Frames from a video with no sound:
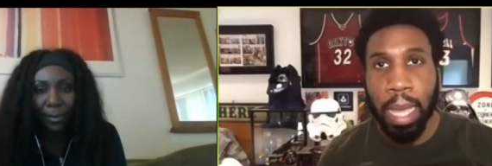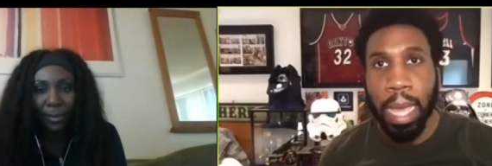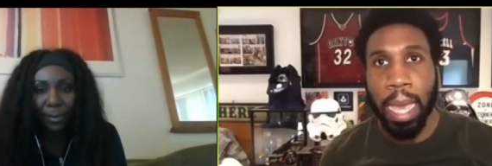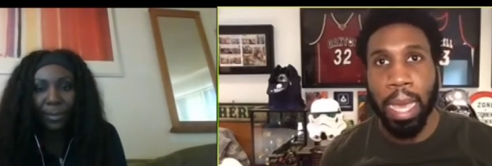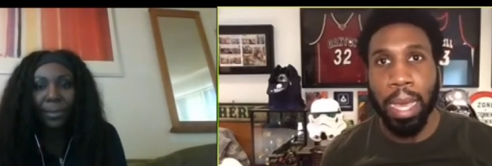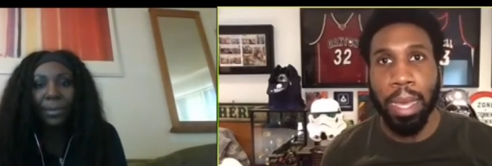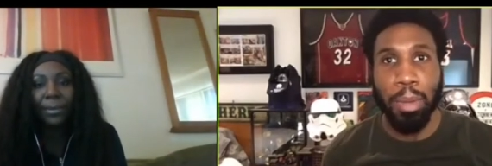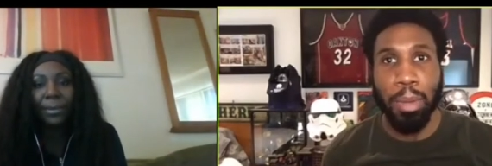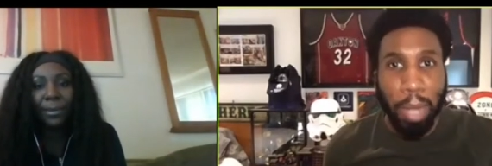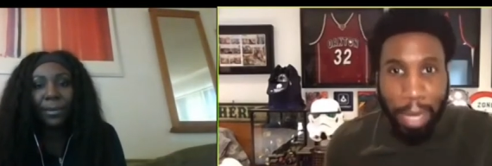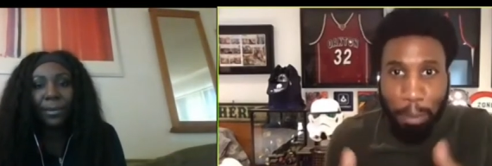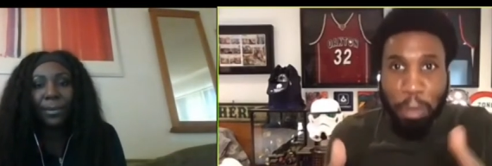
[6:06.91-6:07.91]
Speaker 1: Uh,
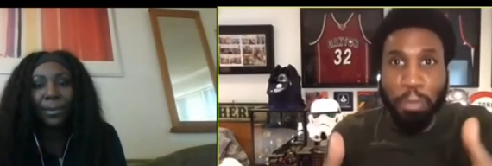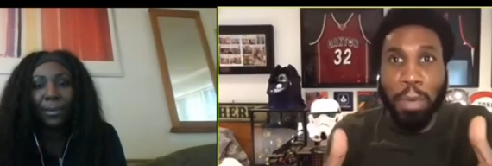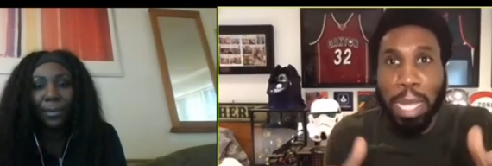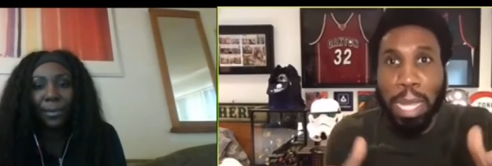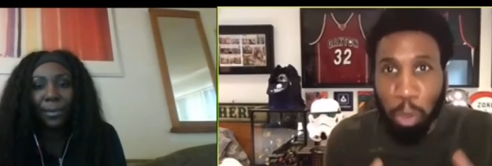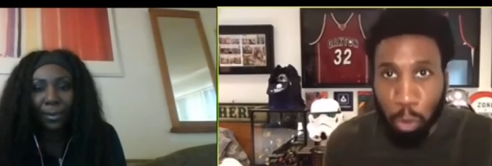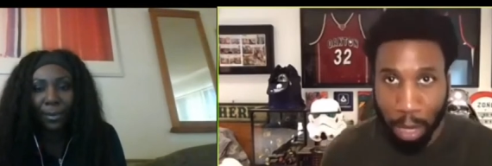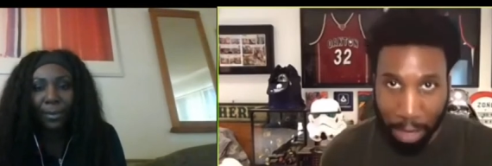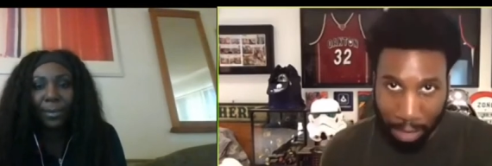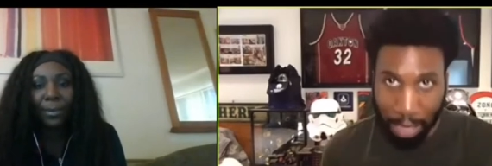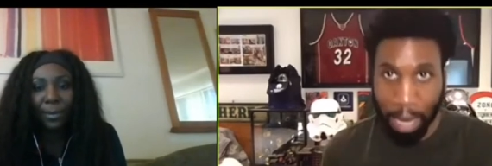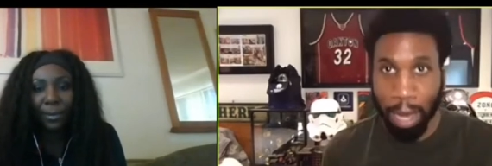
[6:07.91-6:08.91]
like I'm inviting you right
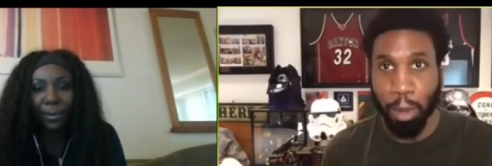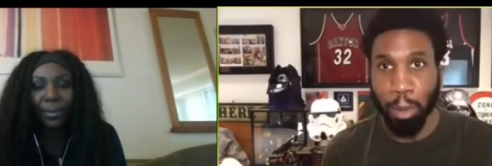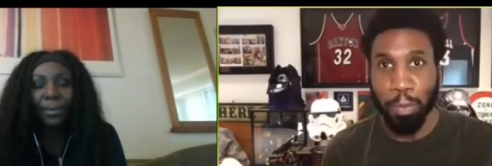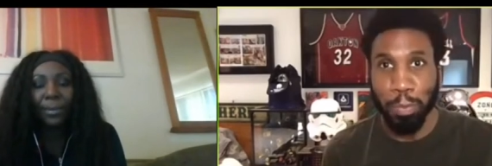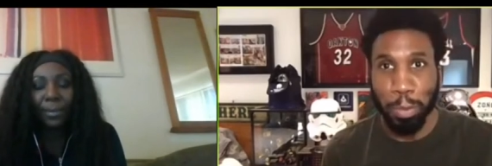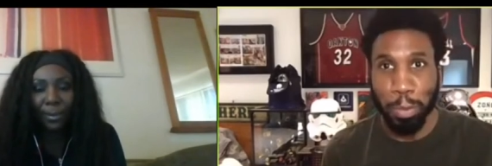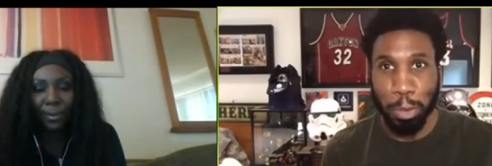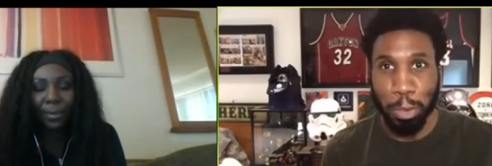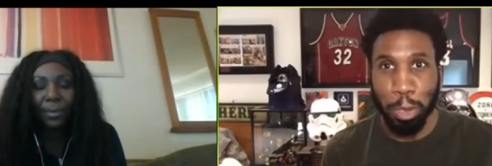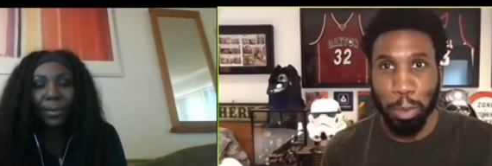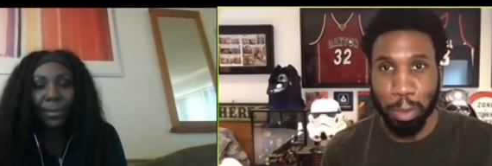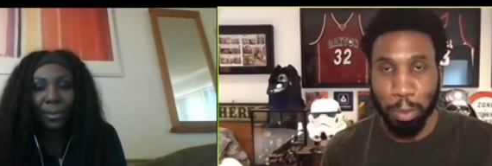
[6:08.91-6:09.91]
now, you know,
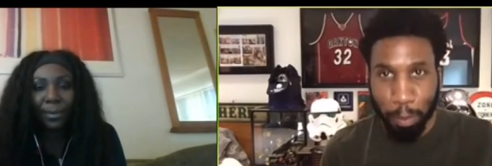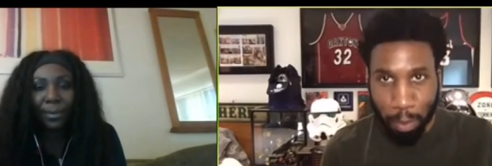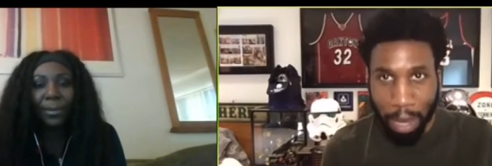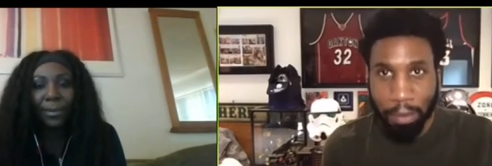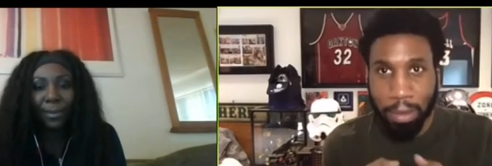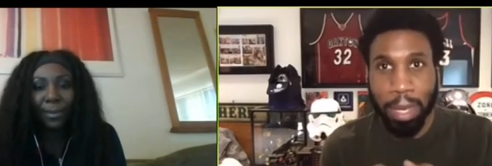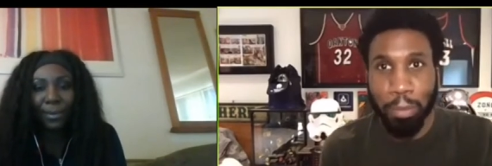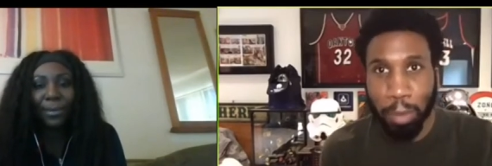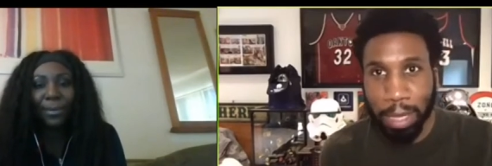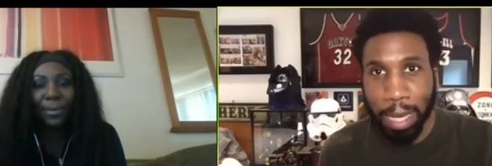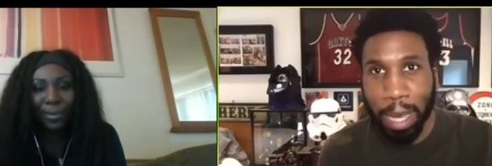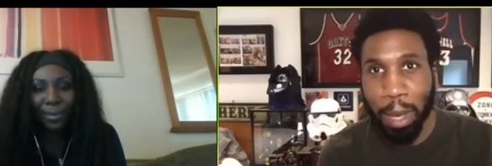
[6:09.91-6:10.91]
into my private life right
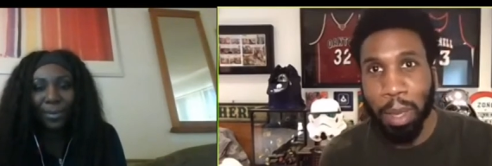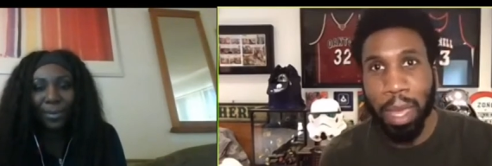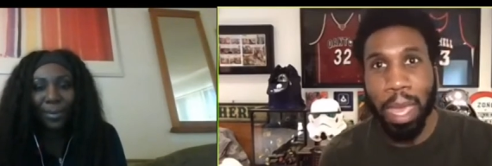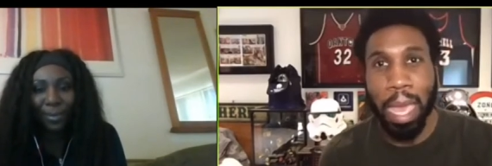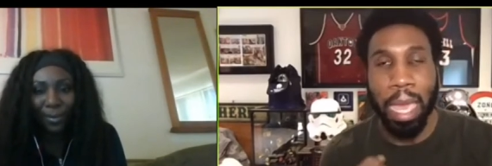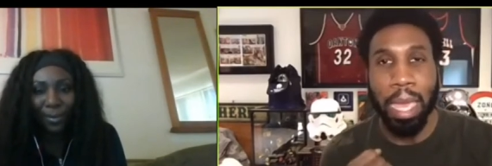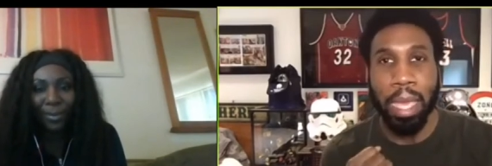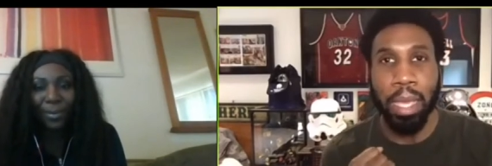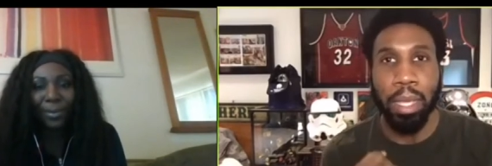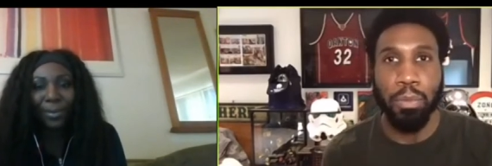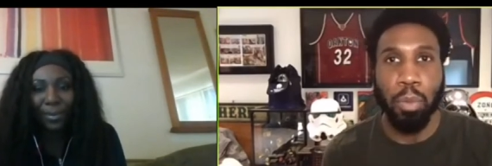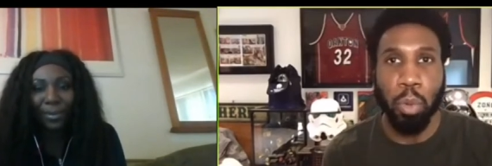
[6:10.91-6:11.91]
now. And
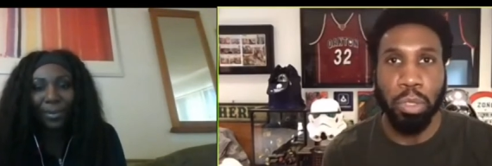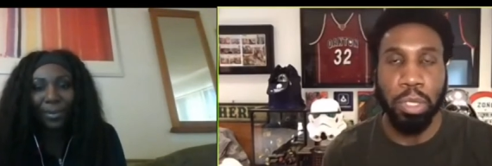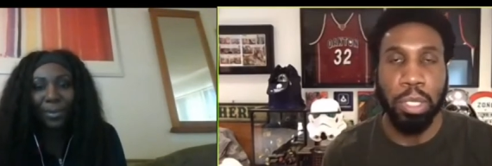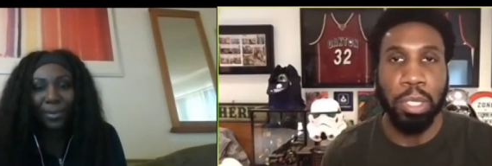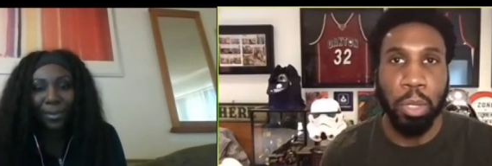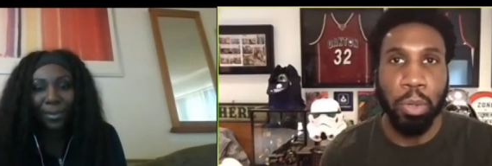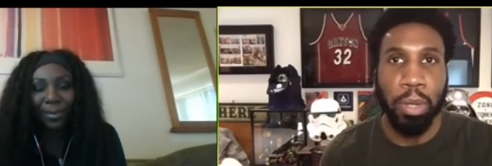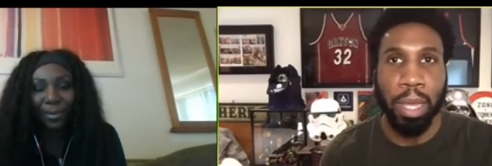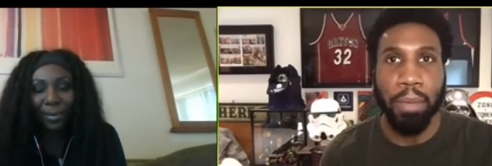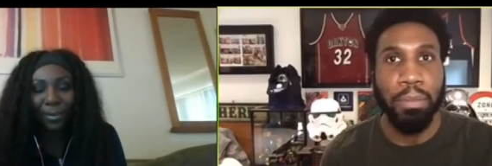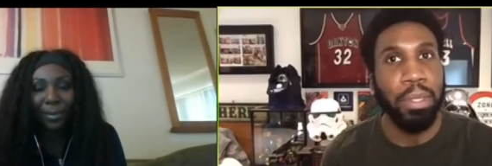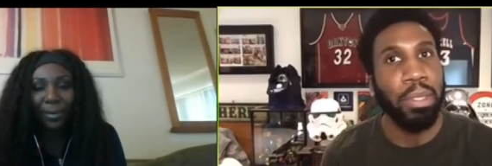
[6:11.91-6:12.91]
of course, the secret life
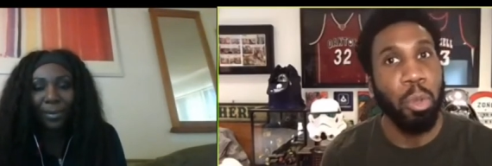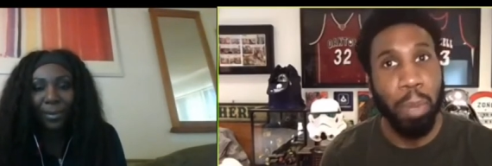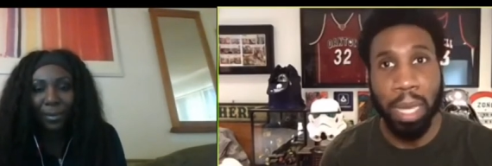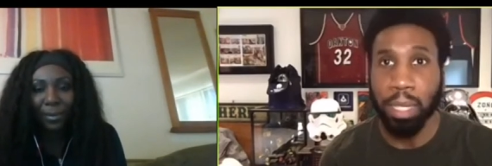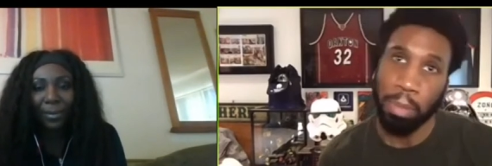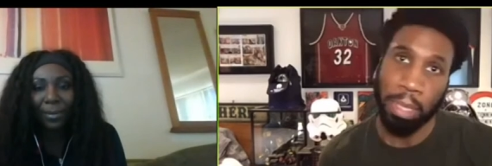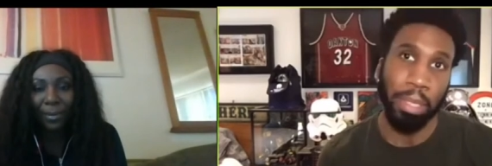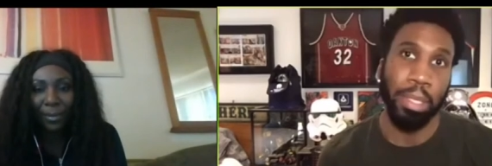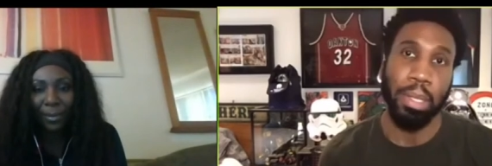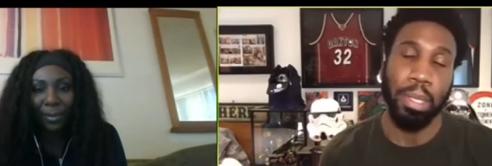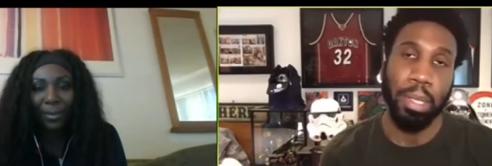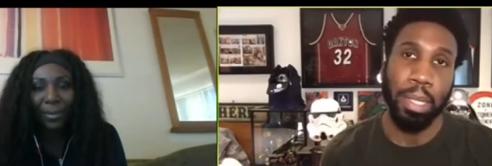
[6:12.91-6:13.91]
is nobody's
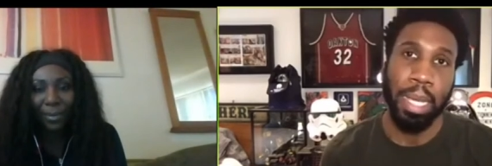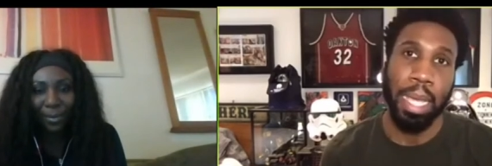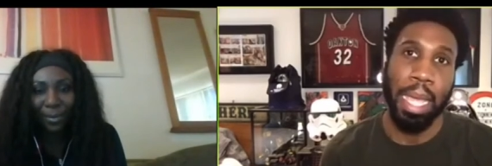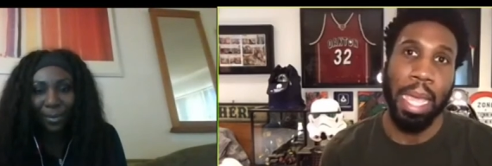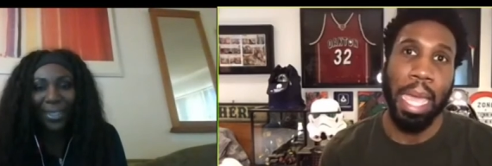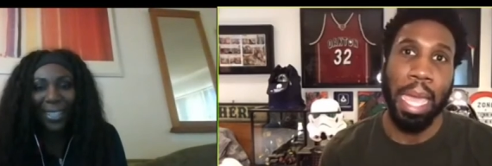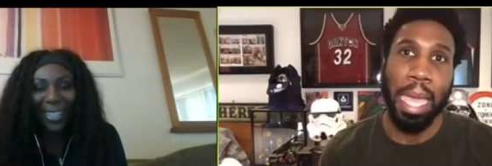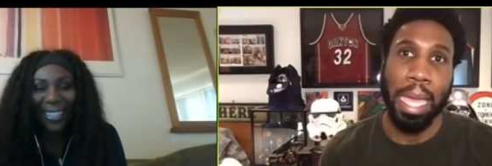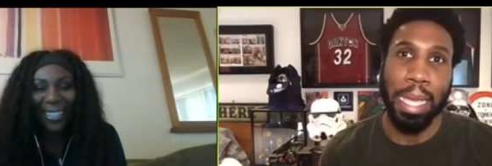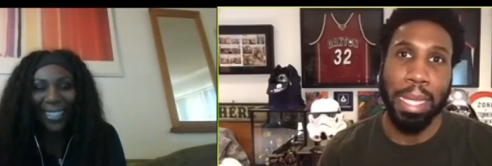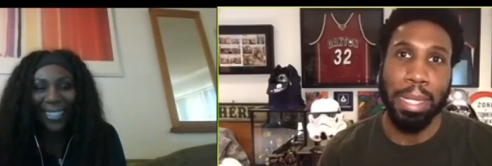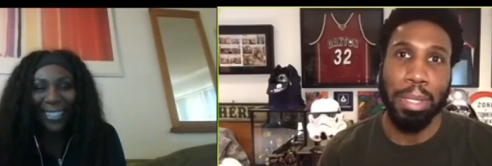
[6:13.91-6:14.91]
business.
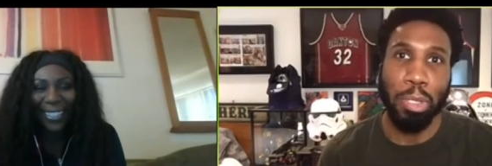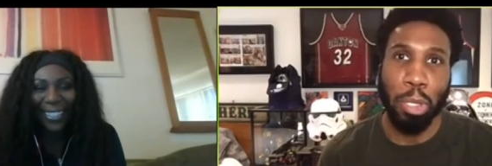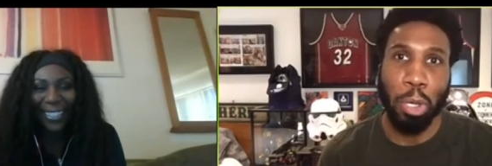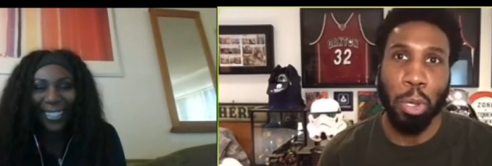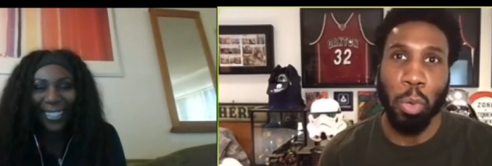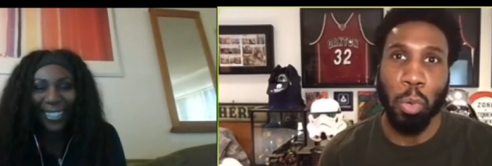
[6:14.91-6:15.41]
And so,